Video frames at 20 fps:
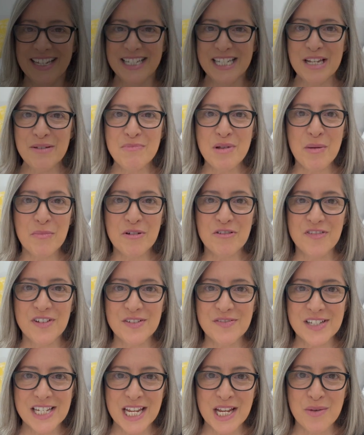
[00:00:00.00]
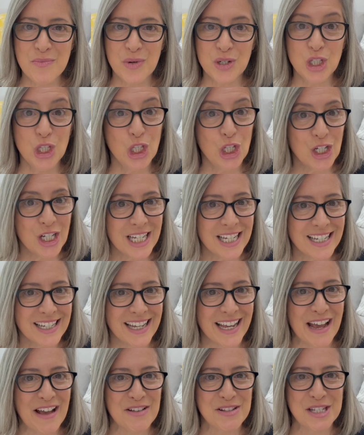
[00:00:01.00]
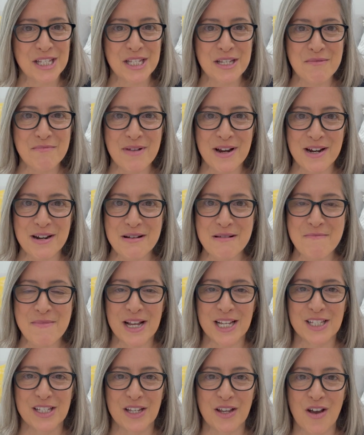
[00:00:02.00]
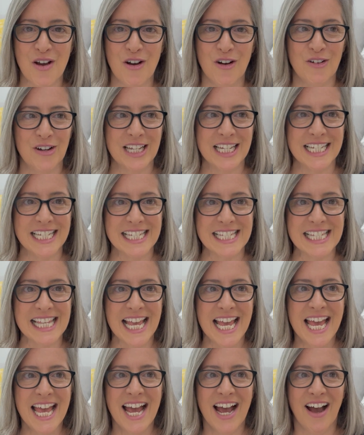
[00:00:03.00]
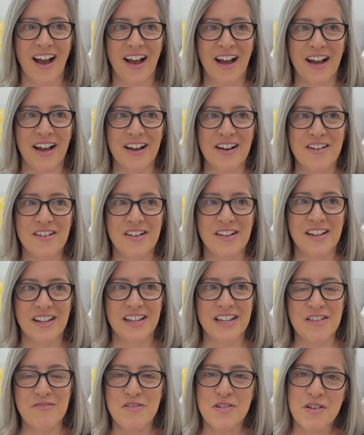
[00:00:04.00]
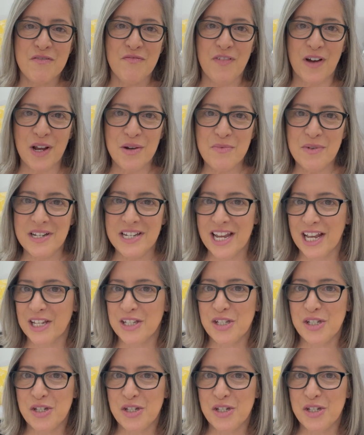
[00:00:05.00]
Tip number 15, when looking at houses in Mérida, Mexico, is if you can find one next